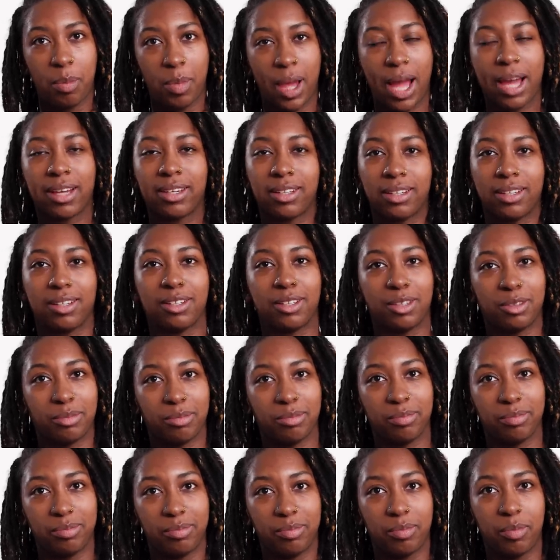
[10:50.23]
I get it.
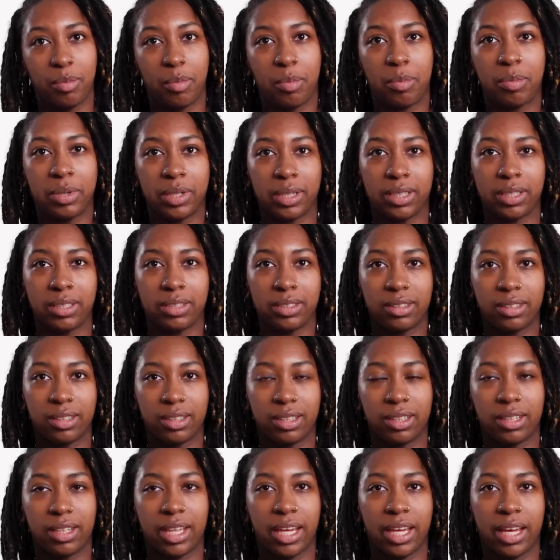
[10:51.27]
But
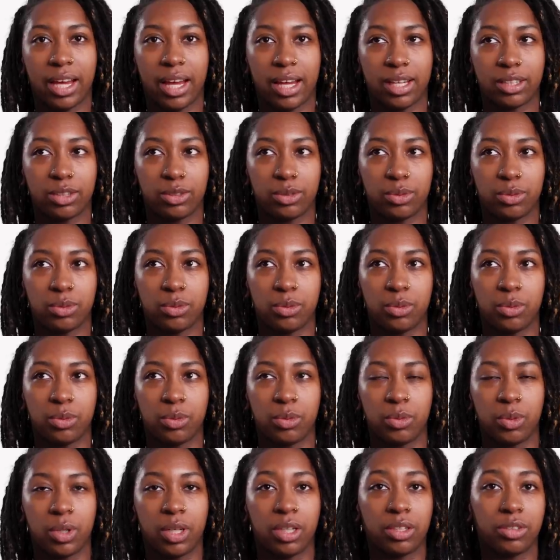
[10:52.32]
they got
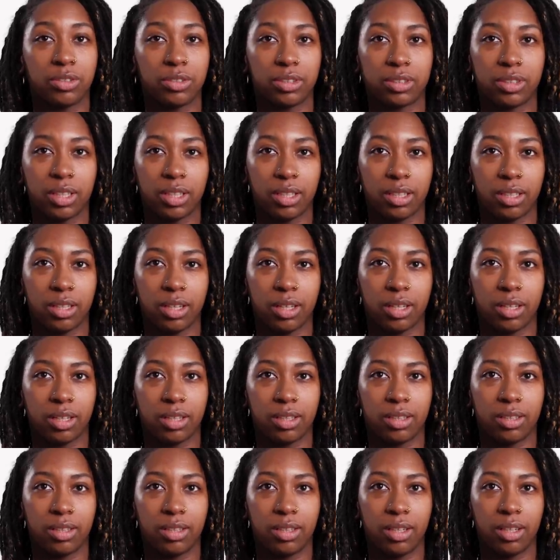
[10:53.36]
to understand
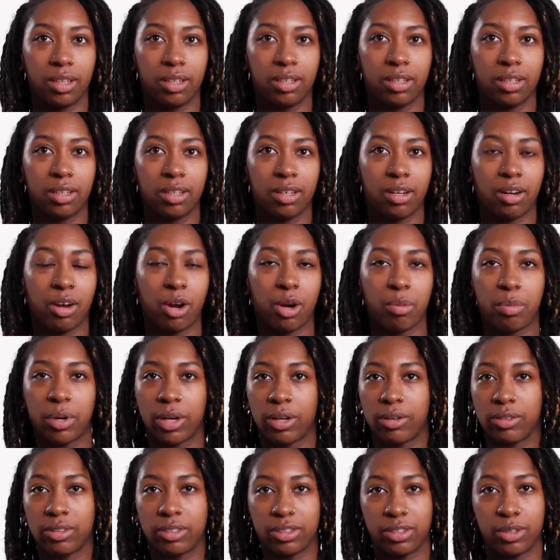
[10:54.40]
that our
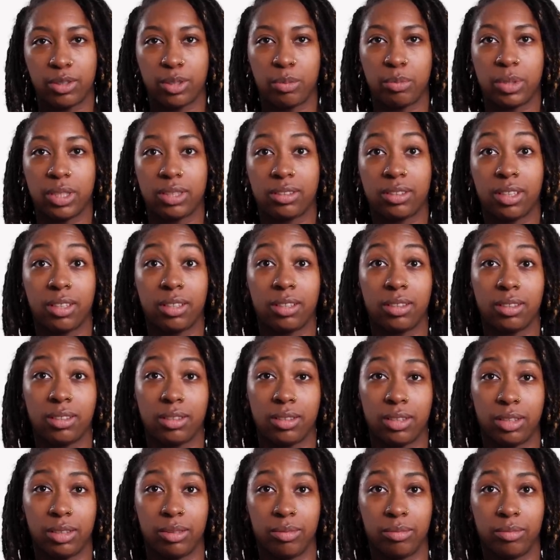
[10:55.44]
parents did the best they
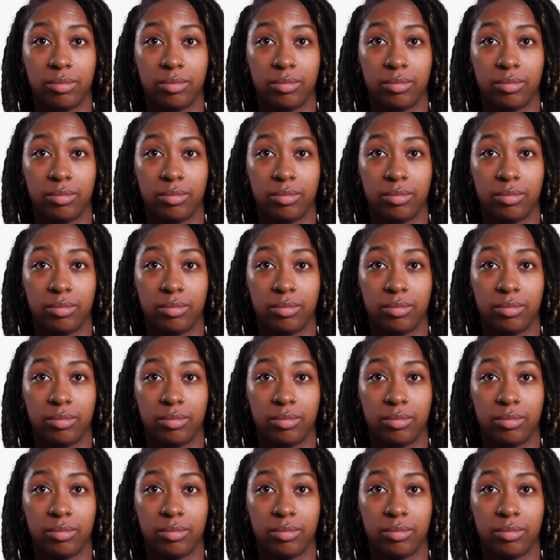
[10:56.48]
could.